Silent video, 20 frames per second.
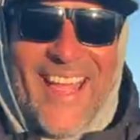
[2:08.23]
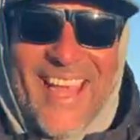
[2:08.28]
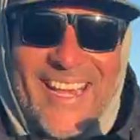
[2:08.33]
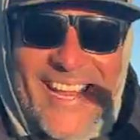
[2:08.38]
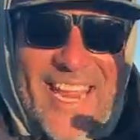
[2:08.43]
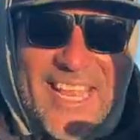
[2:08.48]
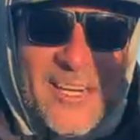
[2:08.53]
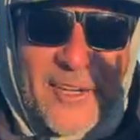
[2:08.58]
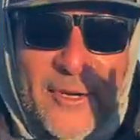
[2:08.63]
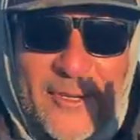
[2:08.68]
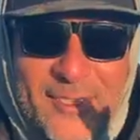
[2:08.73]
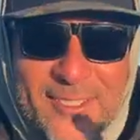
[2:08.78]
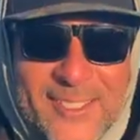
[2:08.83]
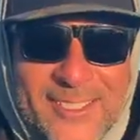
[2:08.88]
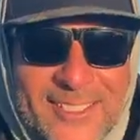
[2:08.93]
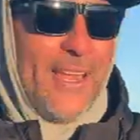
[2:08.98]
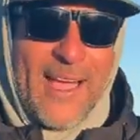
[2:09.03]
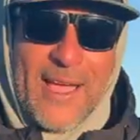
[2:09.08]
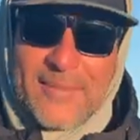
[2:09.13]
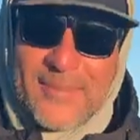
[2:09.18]
And
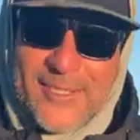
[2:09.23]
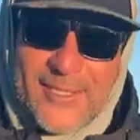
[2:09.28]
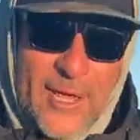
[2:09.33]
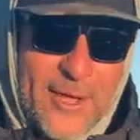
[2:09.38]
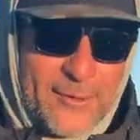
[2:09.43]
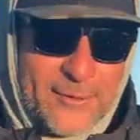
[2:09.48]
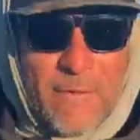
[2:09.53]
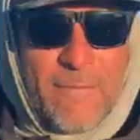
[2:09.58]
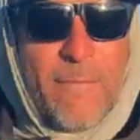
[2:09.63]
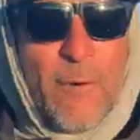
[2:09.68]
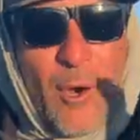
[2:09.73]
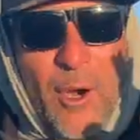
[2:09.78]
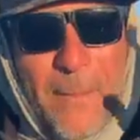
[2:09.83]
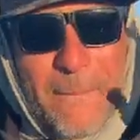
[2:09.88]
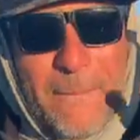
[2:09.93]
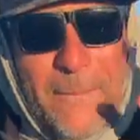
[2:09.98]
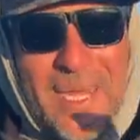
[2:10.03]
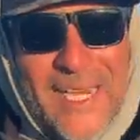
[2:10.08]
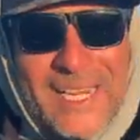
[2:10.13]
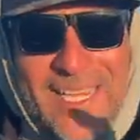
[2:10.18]
anglers, I'm stoked for
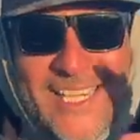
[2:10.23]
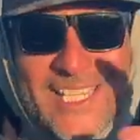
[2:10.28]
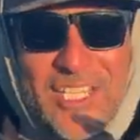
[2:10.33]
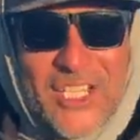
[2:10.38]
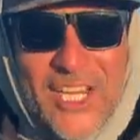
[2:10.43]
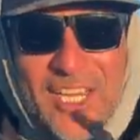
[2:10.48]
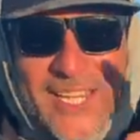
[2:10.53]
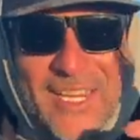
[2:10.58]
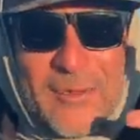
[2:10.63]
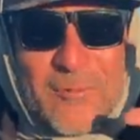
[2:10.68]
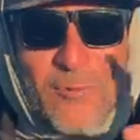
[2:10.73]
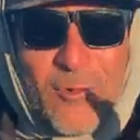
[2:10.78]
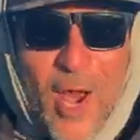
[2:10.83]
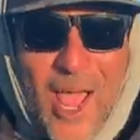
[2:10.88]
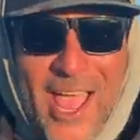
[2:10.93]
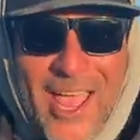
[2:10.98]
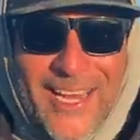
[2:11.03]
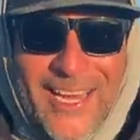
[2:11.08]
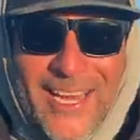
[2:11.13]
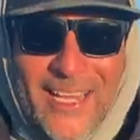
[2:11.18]
our mini jigging
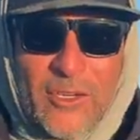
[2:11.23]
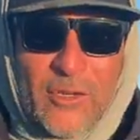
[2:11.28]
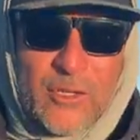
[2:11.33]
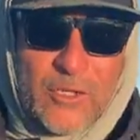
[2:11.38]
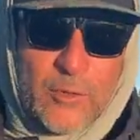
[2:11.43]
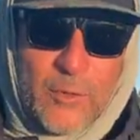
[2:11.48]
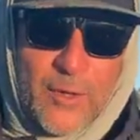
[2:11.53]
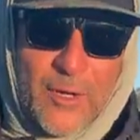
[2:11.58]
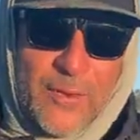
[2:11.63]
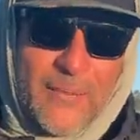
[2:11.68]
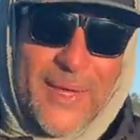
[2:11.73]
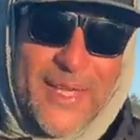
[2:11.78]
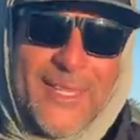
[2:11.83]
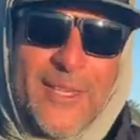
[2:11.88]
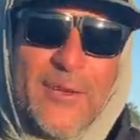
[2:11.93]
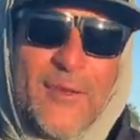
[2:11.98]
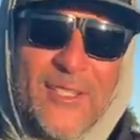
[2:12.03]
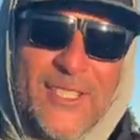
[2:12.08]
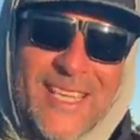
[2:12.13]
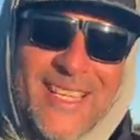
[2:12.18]
rod anglers. We're gonna be
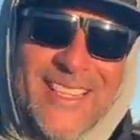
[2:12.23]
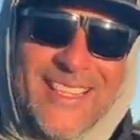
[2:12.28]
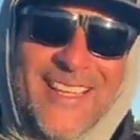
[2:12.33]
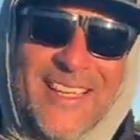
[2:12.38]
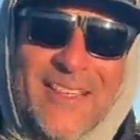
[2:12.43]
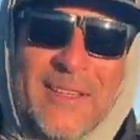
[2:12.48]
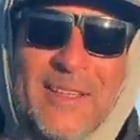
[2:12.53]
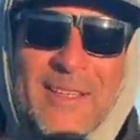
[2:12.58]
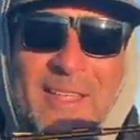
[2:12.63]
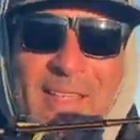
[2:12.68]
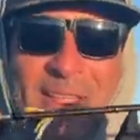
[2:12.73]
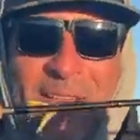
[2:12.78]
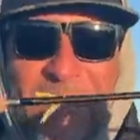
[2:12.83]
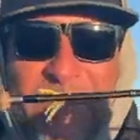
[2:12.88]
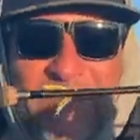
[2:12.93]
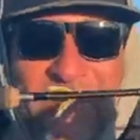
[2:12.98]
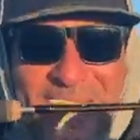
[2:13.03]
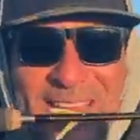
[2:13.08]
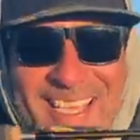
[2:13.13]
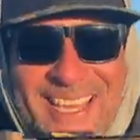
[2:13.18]
using the
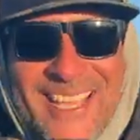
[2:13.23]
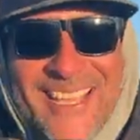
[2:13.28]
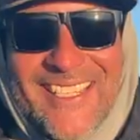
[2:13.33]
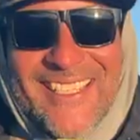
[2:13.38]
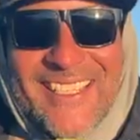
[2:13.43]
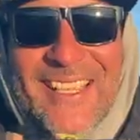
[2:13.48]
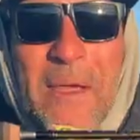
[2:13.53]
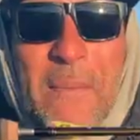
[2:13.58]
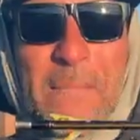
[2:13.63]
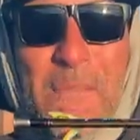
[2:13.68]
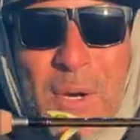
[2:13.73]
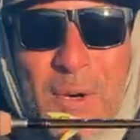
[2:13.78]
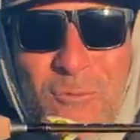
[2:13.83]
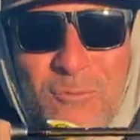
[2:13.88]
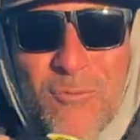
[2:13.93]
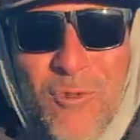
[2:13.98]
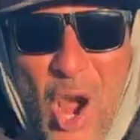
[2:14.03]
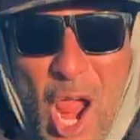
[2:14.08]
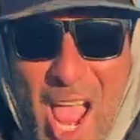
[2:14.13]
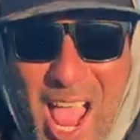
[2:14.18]
Phenix
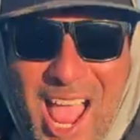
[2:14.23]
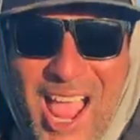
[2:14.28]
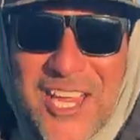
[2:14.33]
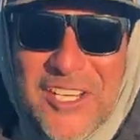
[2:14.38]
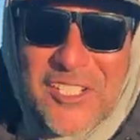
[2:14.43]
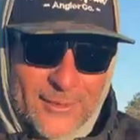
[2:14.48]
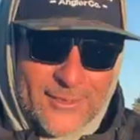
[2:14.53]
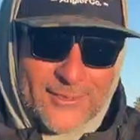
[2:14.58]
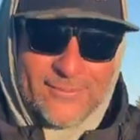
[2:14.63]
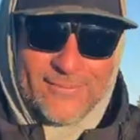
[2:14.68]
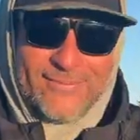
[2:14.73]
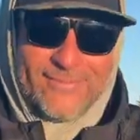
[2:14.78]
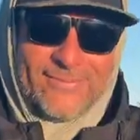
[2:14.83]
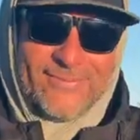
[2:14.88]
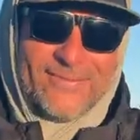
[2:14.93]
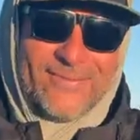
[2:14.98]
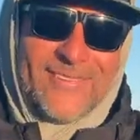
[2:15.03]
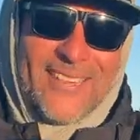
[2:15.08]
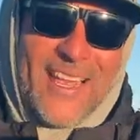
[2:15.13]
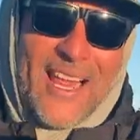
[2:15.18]
Mirage
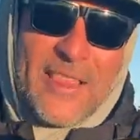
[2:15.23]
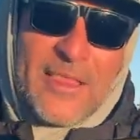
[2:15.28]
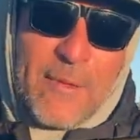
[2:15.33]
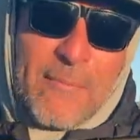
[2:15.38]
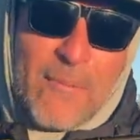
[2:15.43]
the